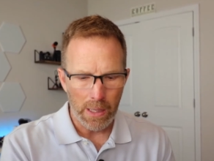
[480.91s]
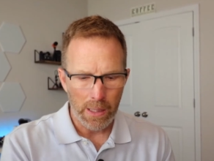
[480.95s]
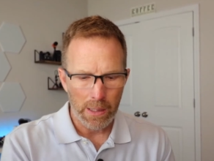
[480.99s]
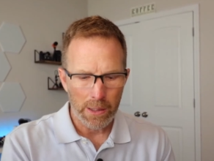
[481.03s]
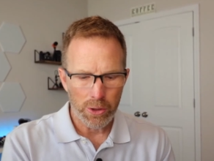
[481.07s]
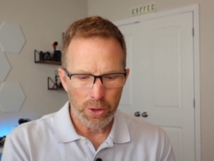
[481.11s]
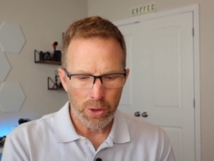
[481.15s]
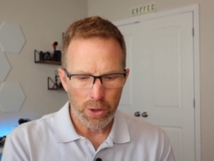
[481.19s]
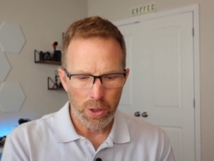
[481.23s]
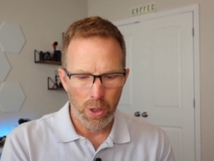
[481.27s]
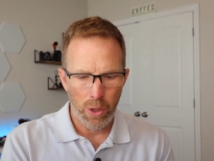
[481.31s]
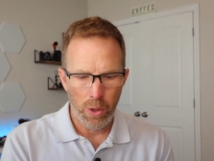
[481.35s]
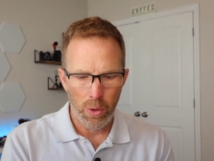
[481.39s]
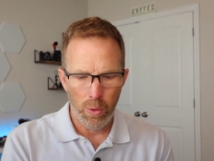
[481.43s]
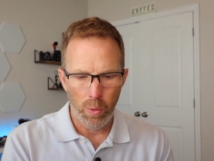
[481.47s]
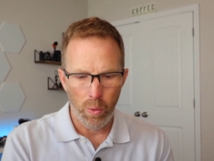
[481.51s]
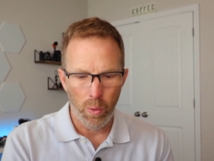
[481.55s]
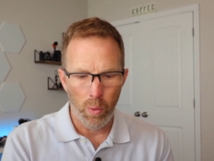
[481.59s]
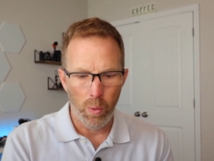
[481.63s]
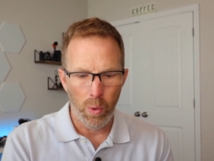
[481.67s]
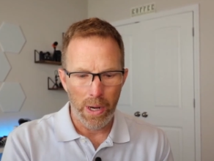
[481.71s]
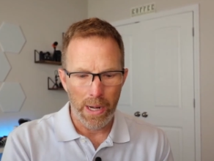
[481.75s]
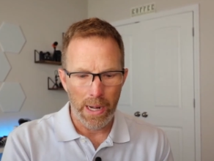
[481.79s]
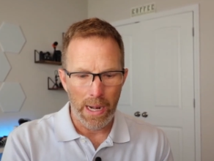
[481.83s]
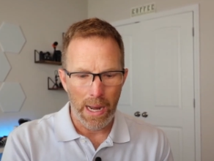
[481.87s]
So
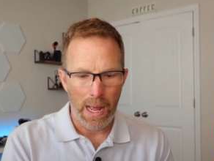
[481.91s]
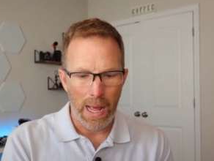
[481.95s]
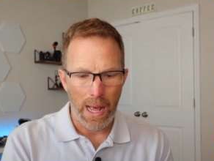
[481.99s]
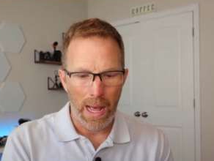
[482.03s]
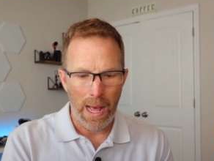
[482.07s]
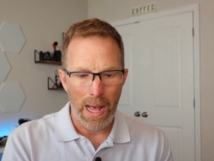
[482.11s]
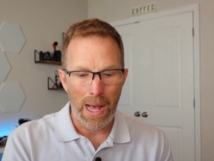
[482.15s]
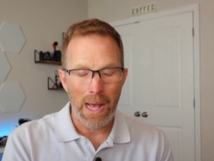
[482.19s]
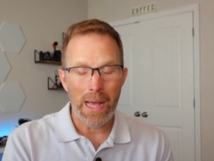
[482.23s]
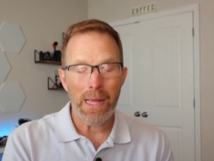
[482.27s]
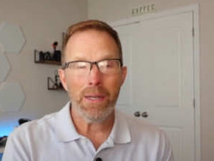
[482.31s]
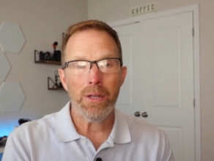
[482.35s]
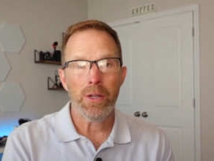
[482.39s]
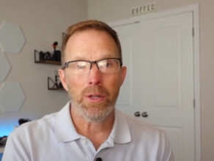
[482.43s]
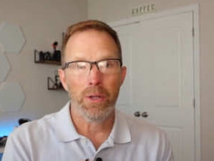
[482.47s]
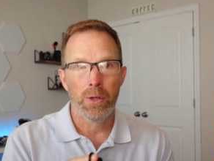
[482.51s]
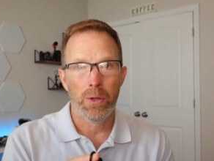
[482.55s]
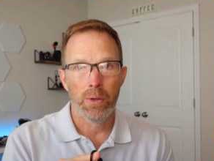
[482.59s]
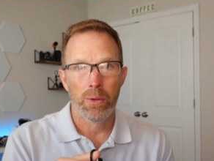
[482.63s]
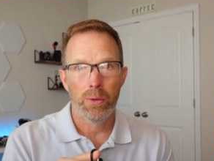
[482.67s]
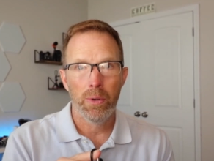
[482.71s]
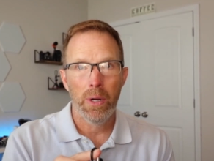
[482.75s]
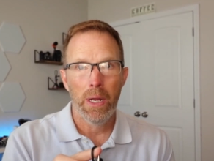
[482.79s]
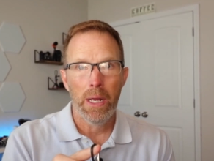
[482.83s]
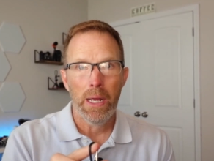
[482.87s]
what I
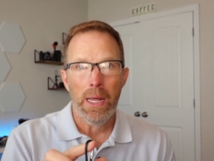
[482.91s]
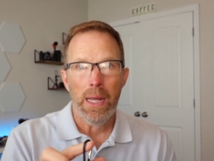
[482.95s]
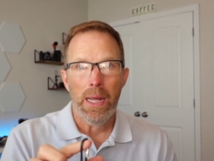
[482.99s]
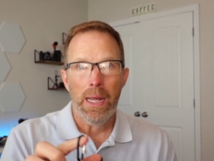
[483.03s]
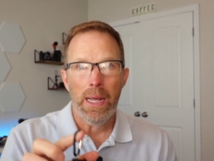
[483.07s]
do